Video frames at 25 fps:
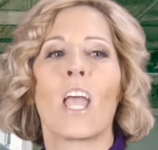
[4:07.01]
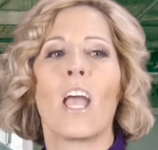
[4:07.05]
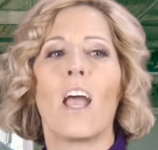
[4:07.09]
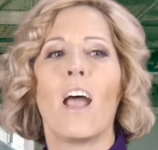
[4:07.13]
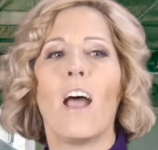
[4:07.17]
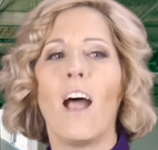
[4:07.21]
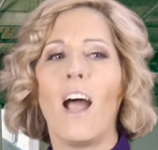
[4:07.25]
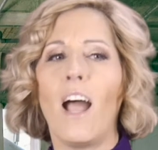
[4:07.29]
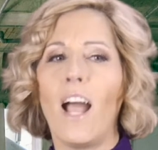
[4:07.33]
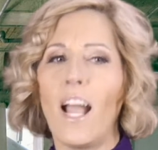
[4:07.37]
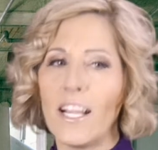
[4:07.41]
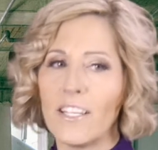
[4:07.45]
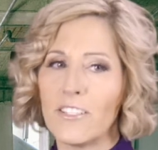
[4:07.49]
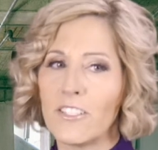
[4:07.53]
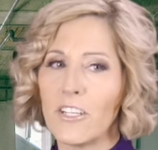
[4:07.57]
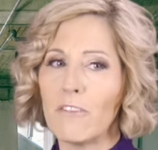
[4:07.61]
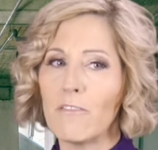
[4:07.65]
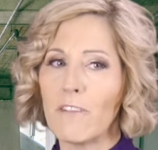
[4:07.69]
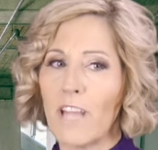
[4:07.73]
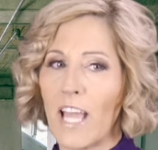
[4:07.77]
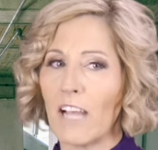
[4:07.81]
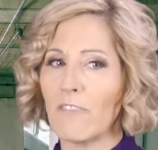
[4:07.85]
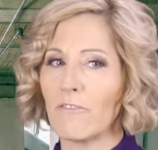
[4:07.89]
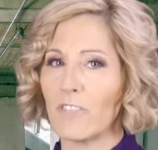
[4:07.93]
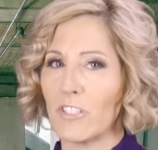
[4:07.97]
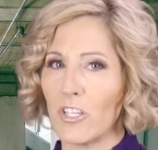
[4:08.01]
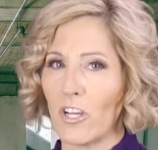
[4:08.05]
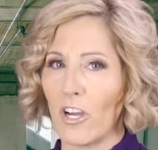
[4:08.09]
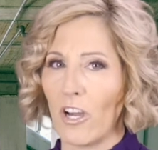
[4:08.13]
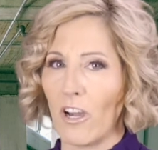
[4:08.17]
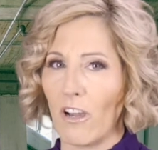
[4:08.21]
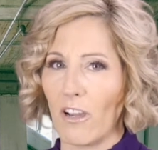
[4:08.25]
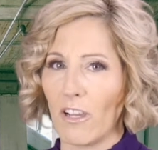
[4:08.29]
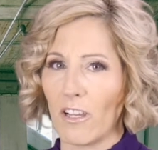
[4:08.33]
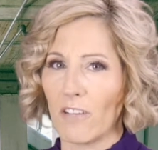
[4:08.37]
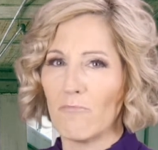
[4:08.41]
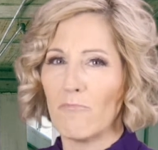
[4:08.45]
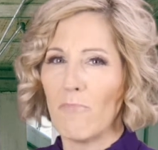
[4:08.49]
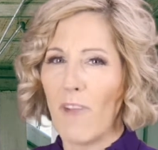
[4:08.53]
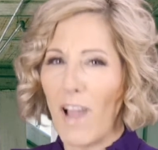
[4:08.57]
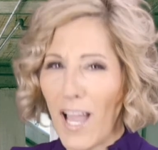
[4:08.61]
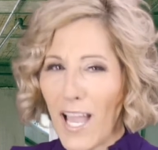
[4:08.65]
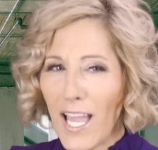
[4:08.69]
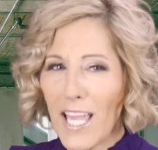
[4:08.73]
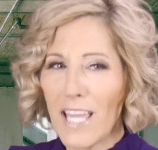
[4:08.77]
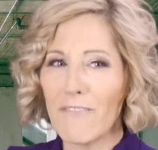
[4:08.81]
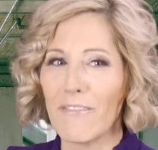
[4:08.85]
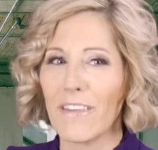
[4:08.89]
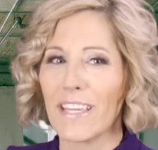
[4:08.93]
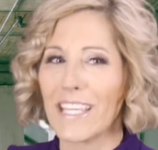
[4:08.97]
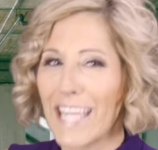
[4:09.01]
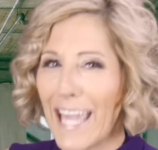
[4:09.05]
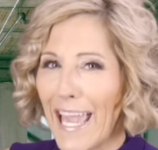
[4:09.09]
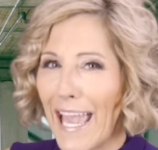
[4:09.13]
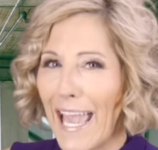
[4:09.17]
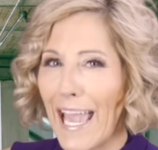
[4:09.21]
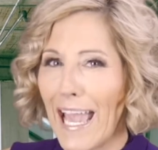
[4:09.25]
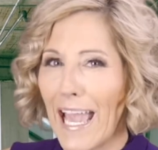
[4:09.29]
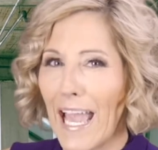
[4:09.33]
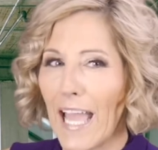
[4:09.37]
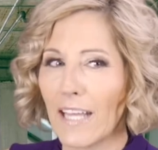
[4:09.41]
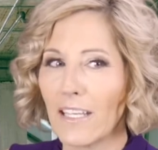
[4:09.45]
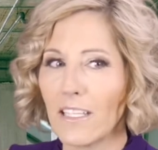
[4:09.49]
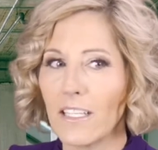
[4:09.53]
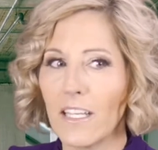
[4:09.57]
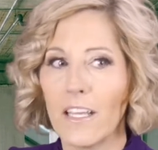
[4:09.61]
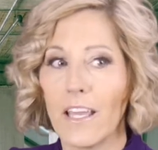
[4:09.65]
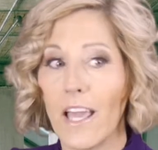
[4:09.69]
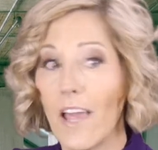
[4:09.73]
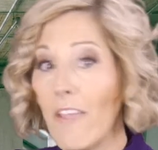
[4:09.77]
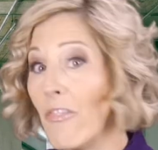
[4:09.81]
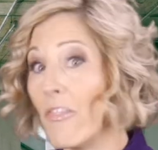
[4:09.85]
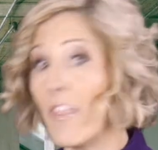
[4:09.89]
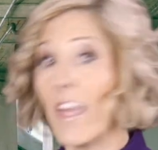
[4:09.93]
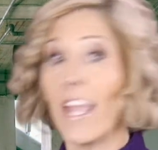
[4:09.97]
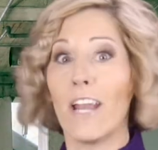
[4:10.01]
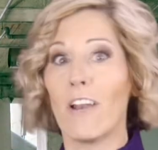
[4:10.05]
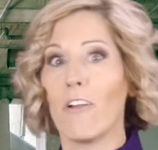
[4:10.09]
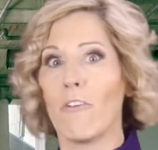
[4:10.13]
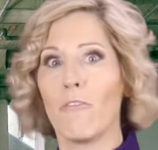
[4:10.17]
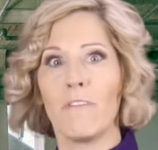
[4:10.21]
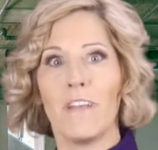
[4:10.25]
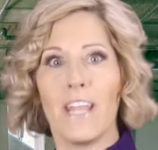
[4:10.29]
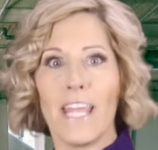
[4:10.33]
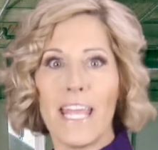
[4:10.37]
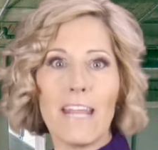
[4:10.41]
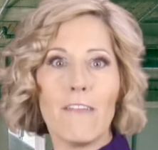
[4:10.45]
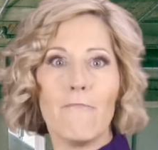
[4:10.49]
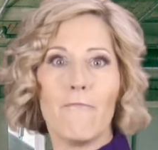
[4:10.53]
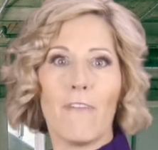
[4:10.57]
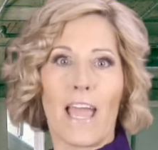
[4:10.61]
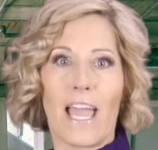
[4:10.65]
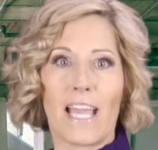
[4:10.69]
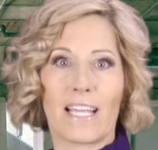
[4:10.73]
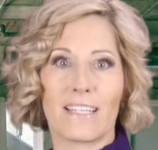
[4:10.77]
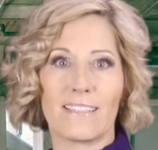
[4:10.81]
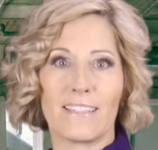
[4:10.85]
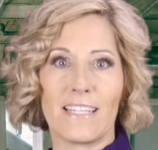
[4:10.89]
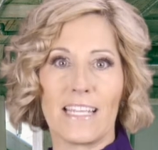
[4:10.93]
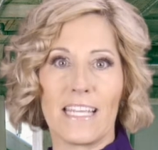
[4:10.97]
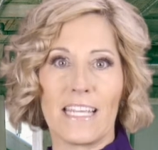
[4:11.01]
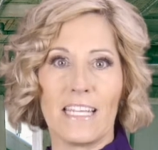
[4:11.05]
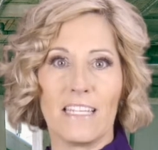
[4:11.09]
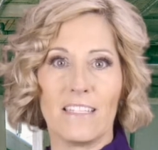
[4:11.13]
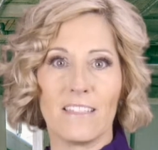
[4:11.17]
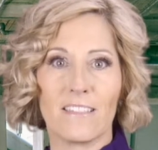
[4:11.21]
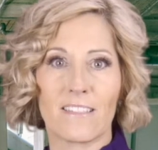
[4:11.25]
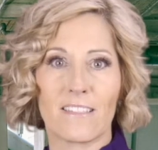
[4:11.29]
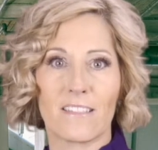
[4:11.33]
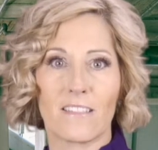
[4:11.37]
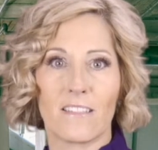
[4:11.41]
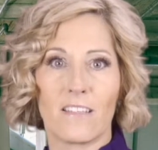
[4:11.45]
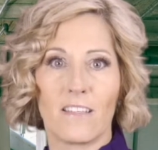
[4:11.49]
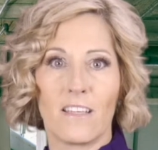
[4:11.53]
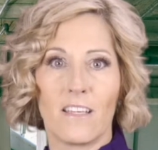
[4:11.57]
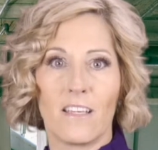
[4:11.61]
I don't have a dog. I have a cat and they don't need vaccines.